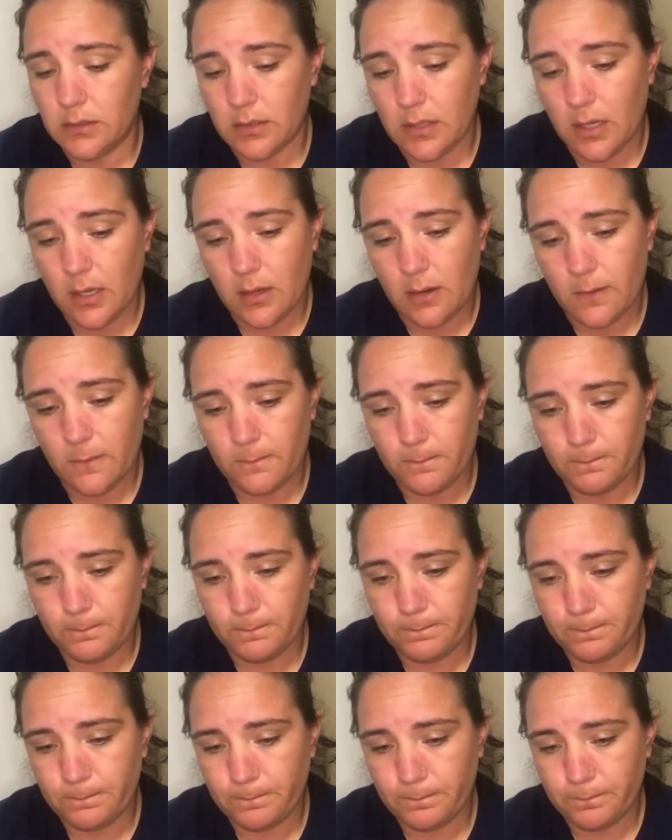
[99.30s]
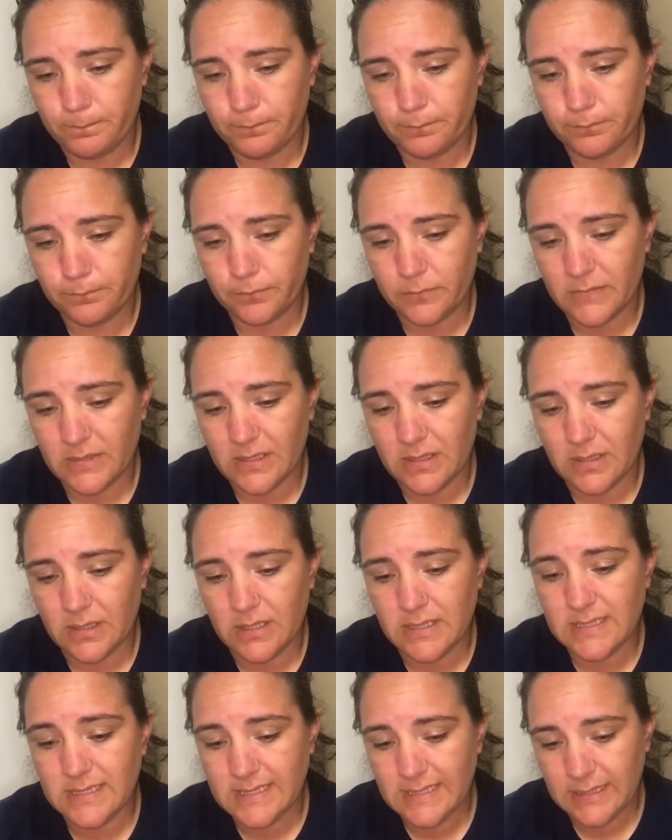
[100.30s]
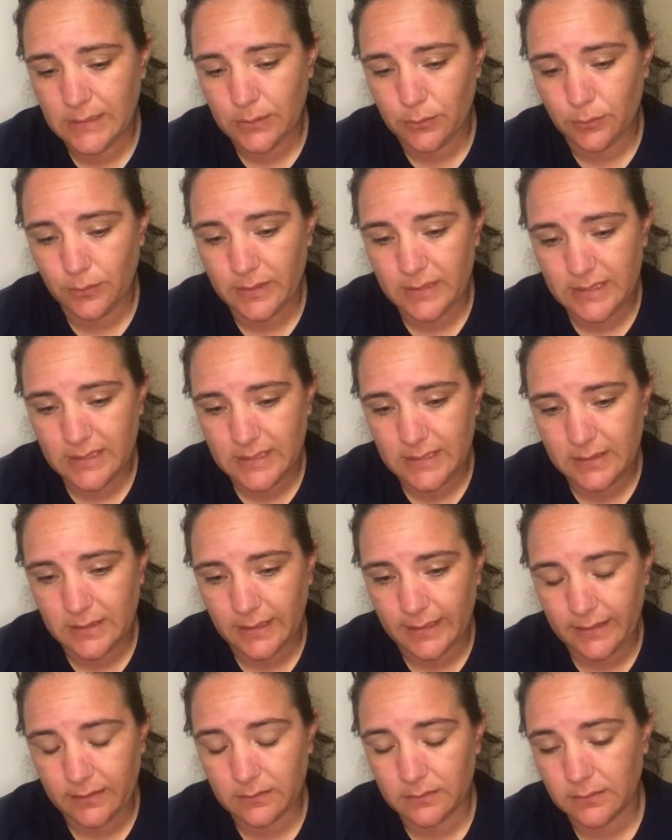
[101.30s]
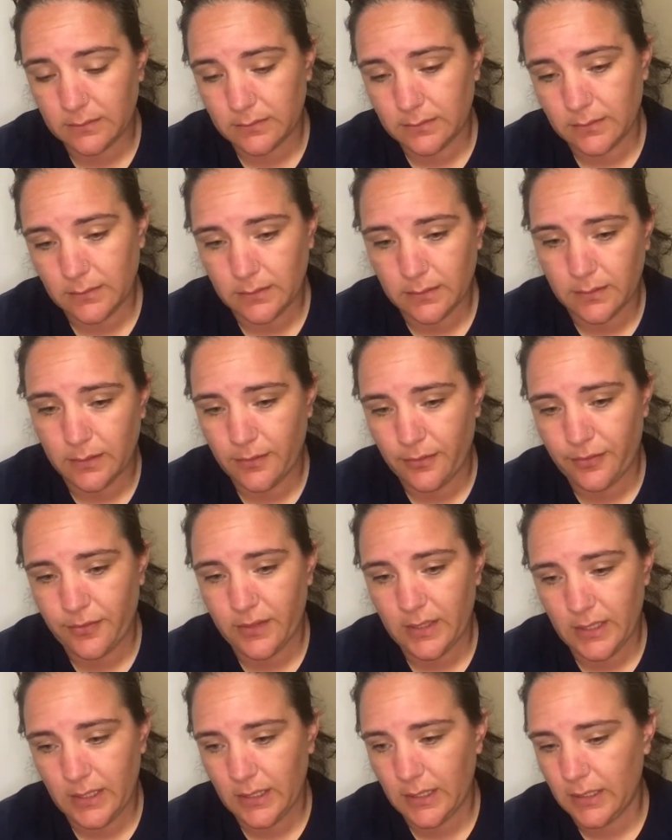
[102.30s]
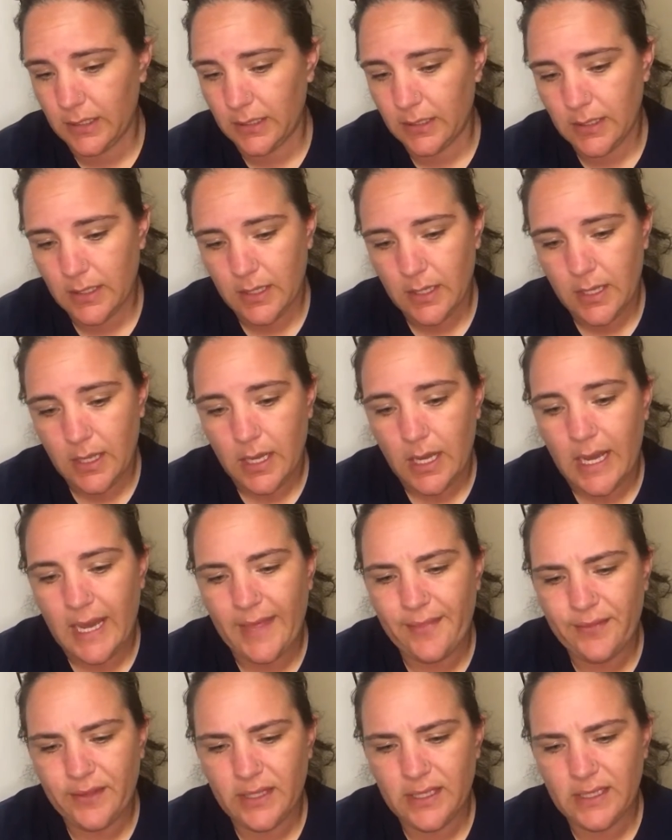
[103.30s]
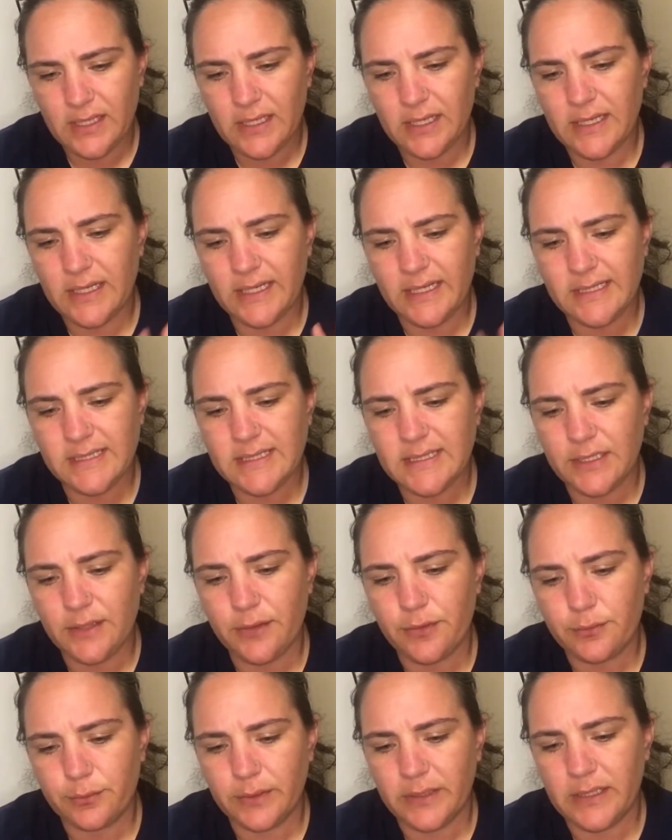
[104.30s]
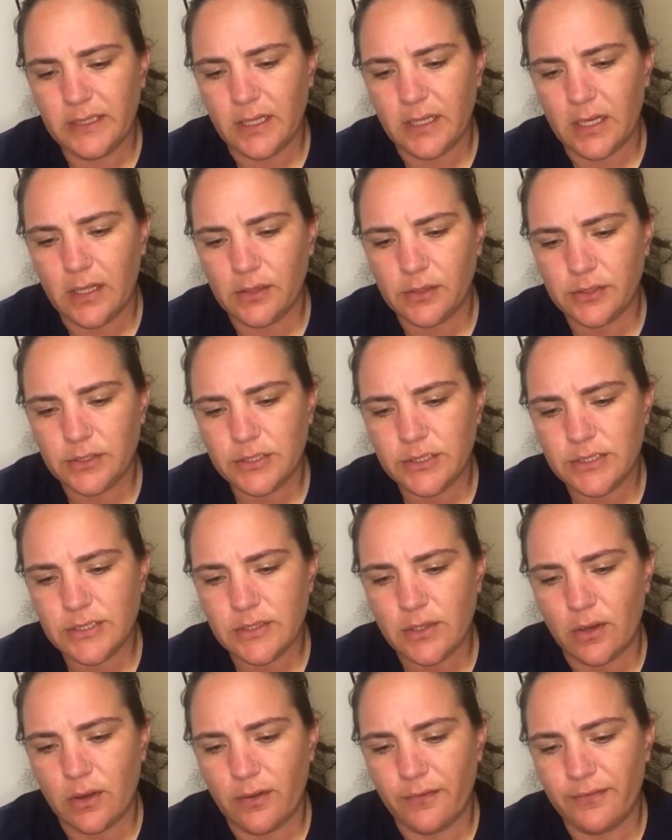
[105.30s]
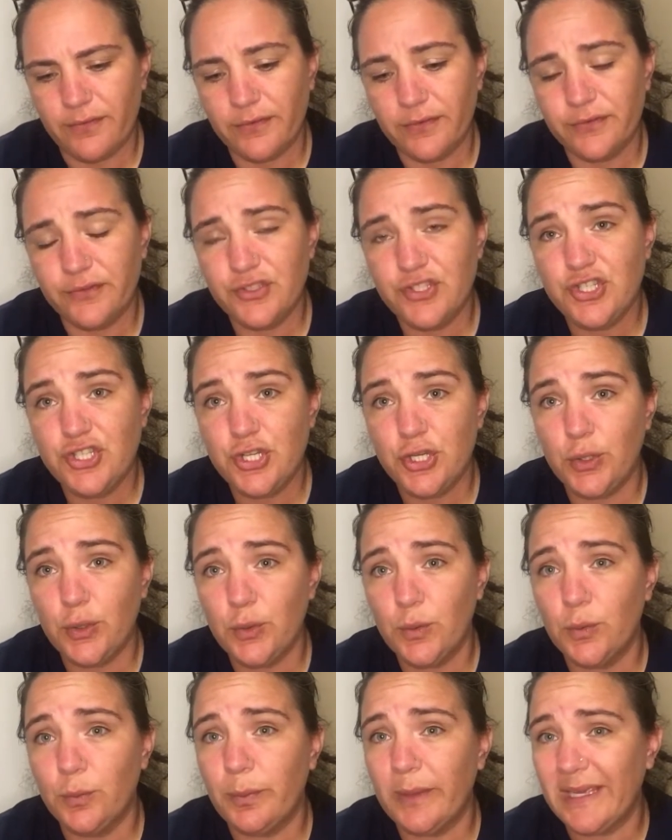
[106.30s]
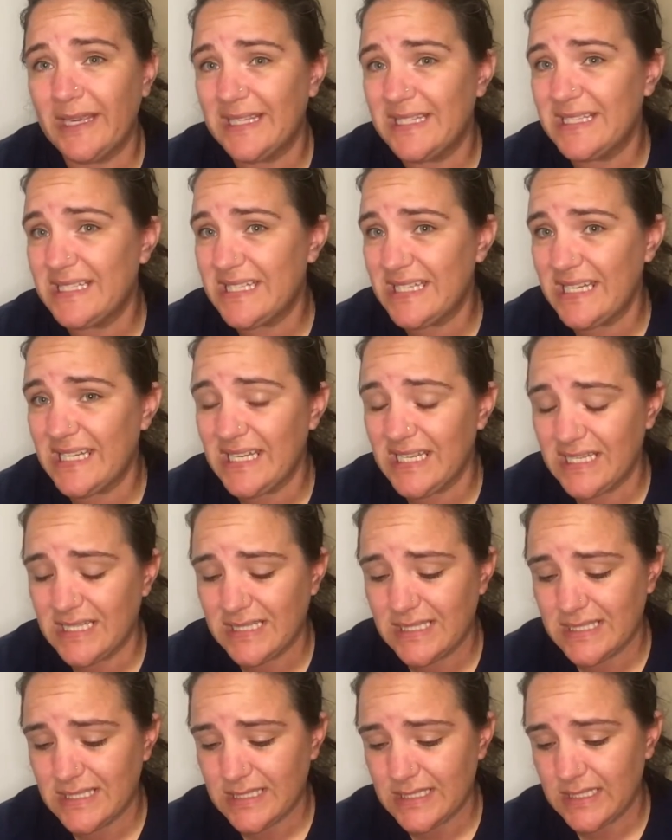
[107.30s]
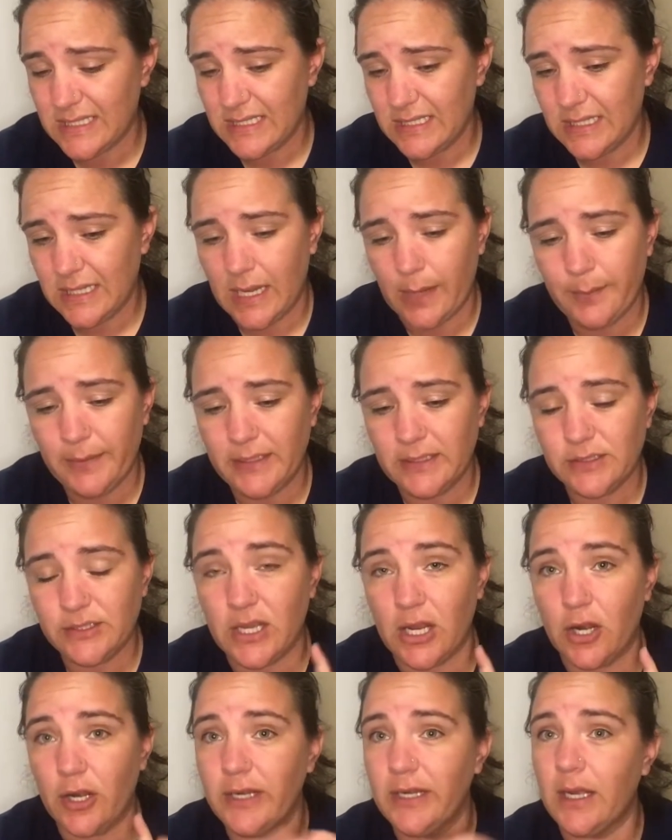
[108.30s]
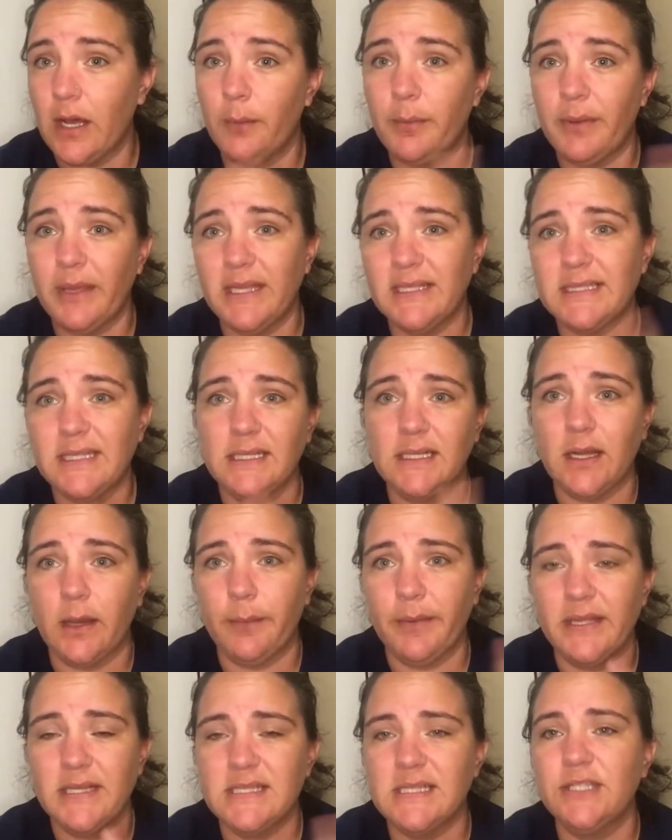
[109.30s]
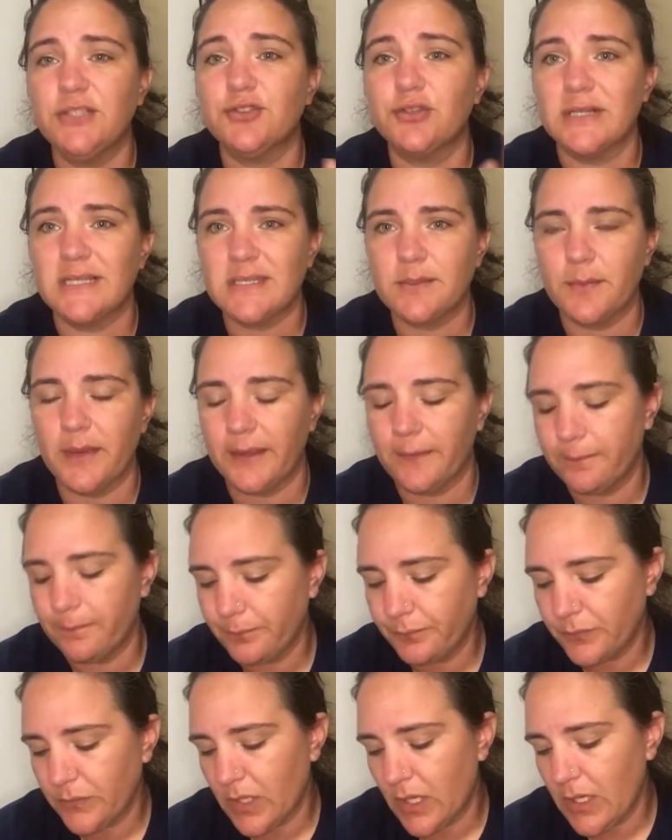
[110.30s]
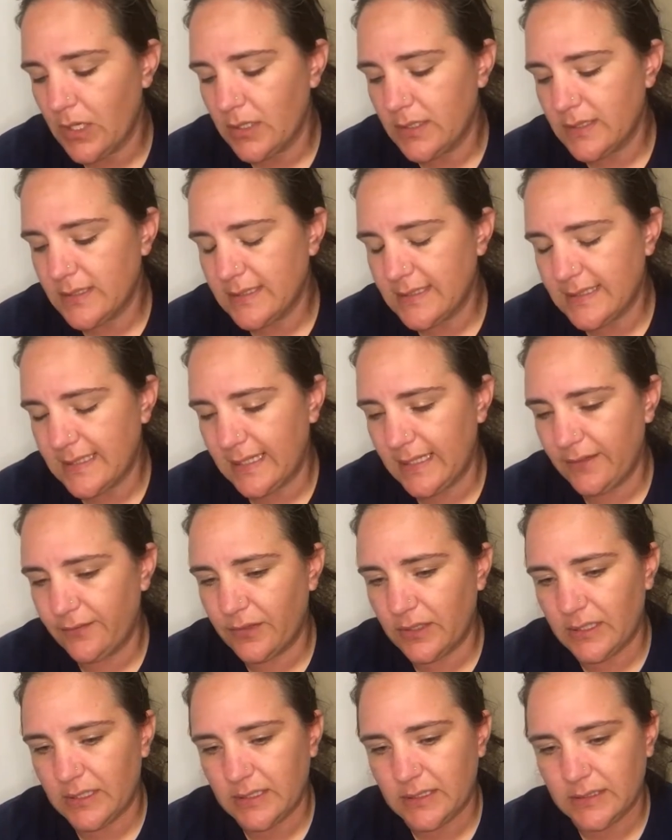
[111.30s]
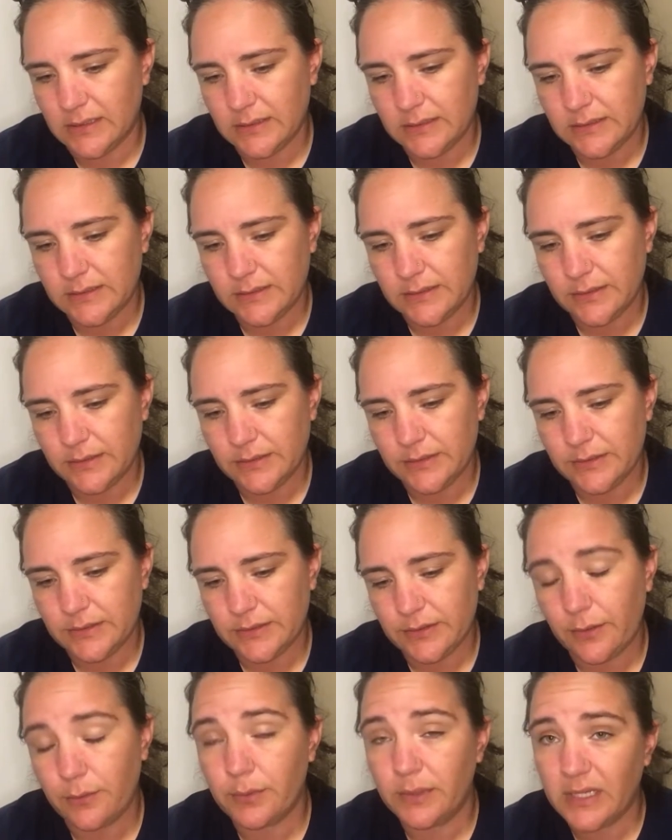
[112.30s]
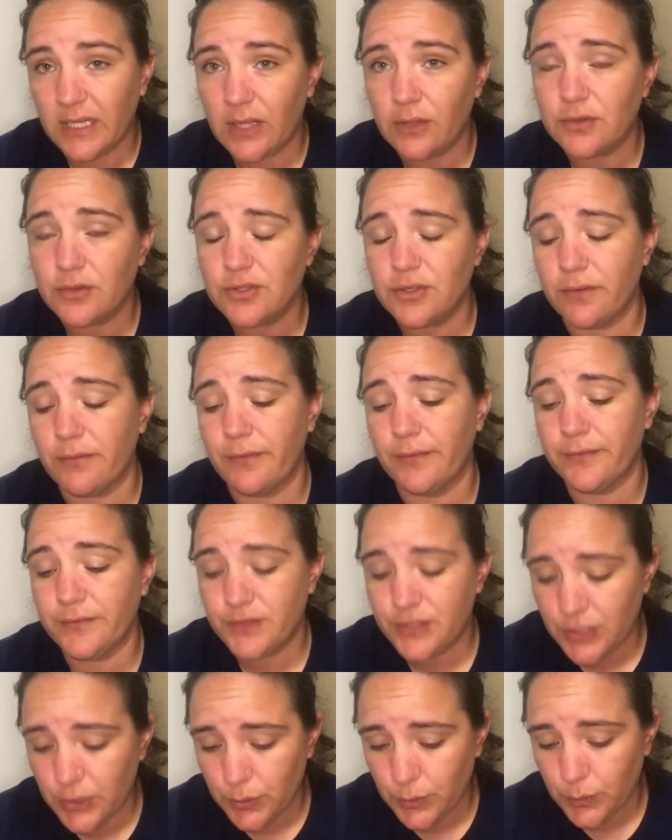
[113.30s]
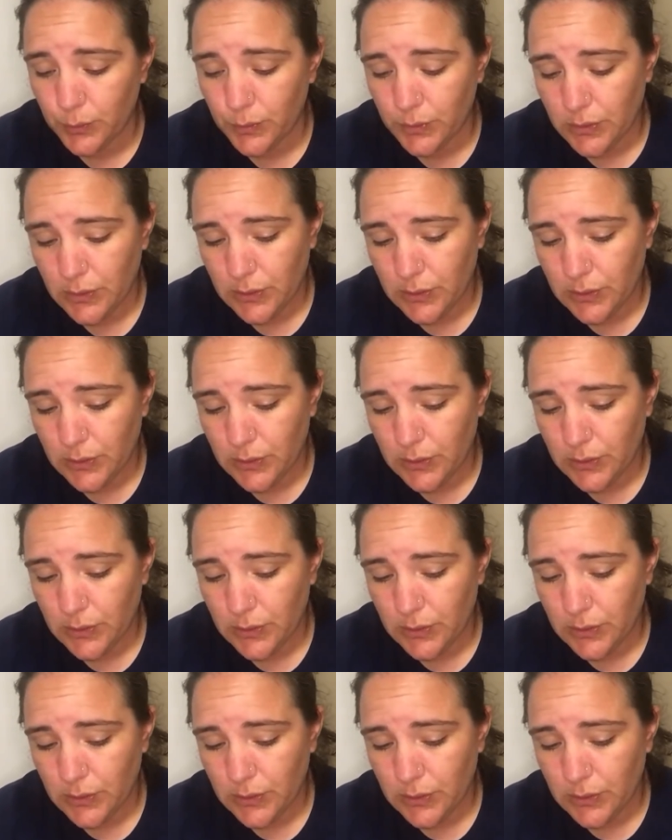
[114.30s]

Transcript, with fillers: um, a deal, like a thing. And then an instant $3 off of two Pantene's. I mean, sorry, not Pantene, not Pantene, Tresemme. Save uh, $3 off of two